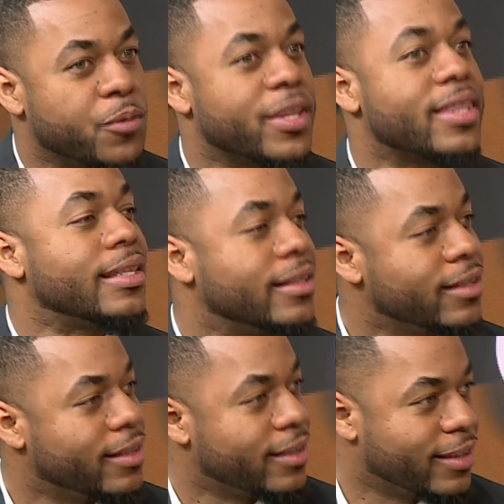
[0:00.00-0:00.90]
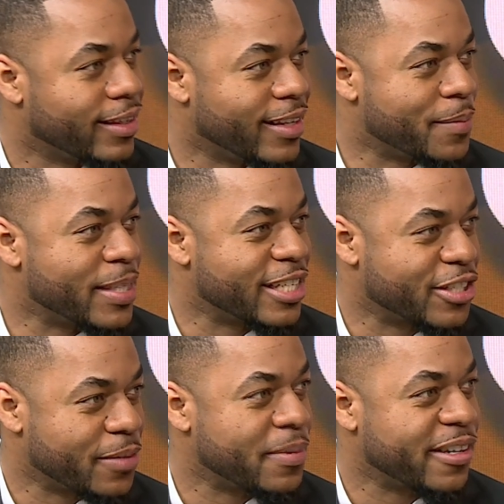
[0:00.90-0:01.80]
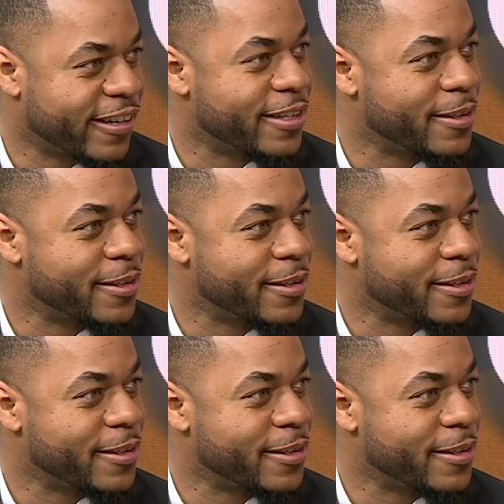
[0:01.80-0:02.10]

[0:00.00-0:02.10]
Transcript: within the limitation period.